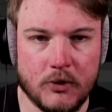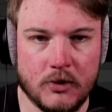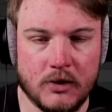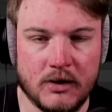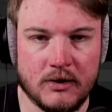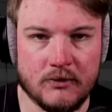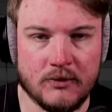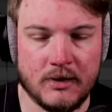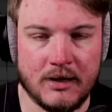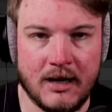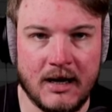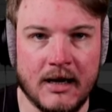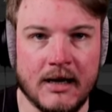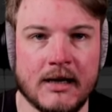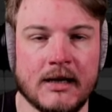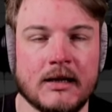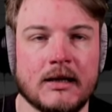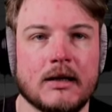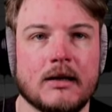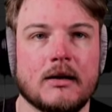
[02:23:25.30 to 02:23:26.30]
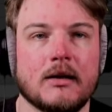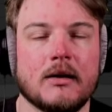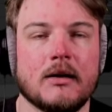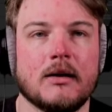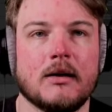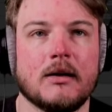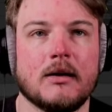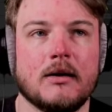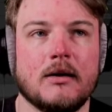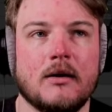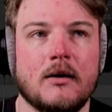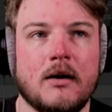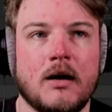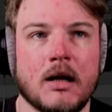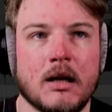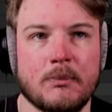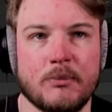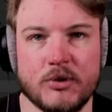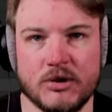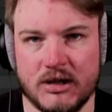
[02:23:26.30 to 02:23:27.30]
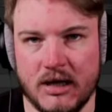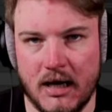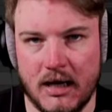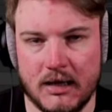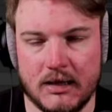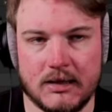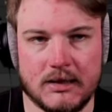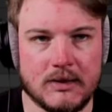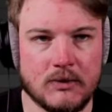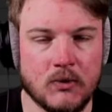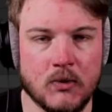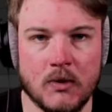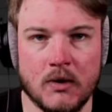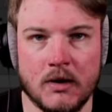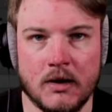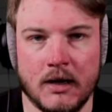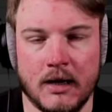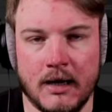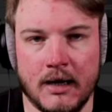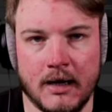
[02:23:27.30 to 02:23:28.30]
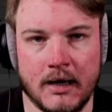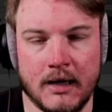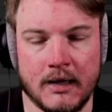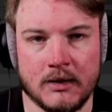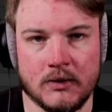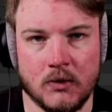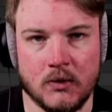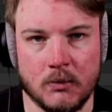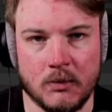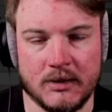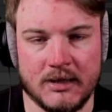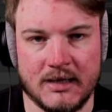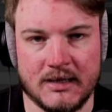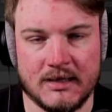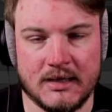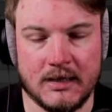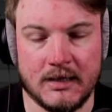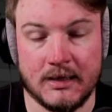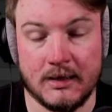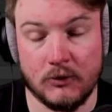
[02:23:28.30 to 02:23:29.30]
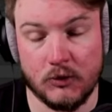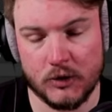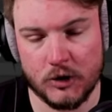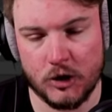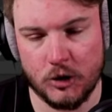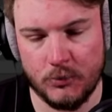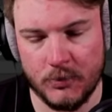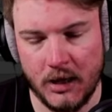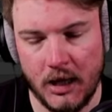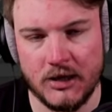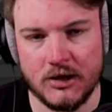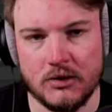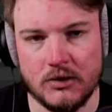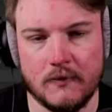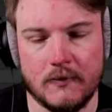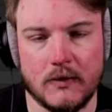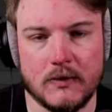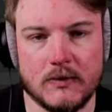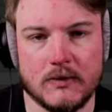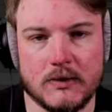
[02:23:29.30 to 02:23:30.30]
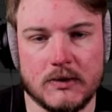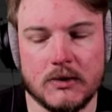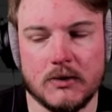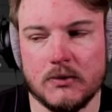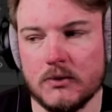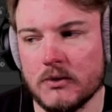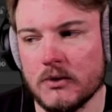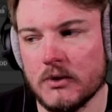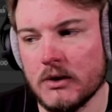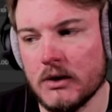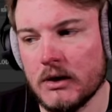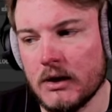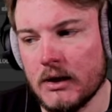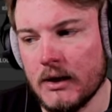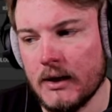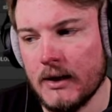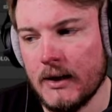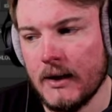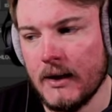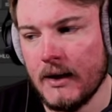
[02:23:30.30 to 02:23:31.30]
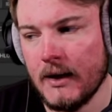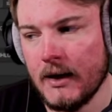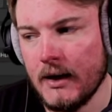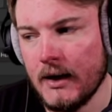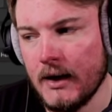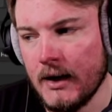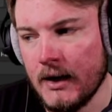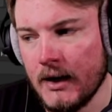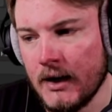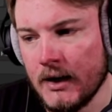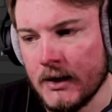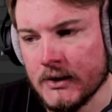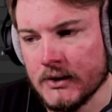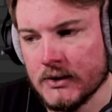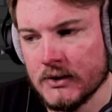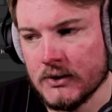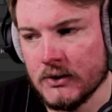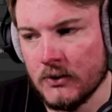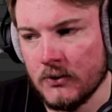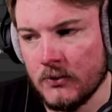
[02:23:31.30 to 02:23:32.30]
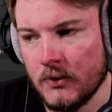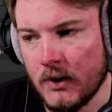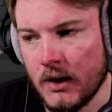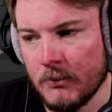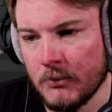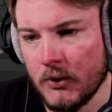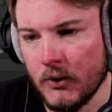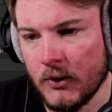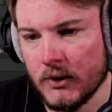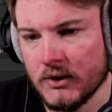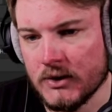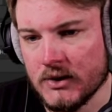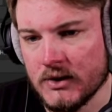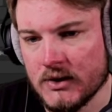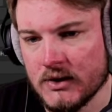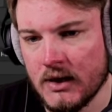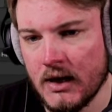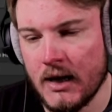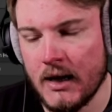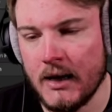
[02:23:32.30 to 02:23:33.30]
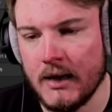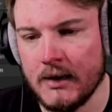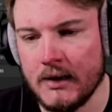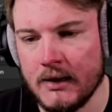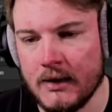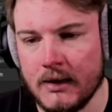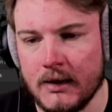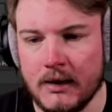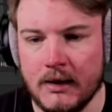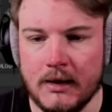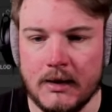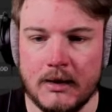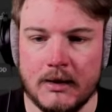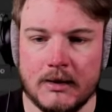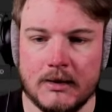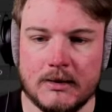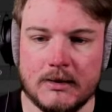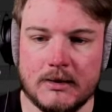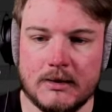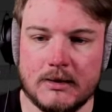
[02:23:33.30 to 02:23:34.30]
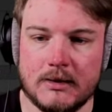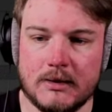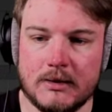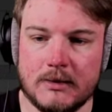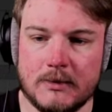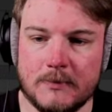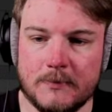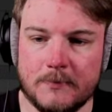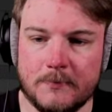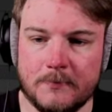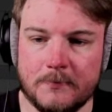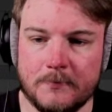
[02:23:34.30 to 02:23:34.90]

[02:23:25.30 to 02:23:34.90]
purely relying on a project or a normal density or a combination of those two. So what I'm going to say is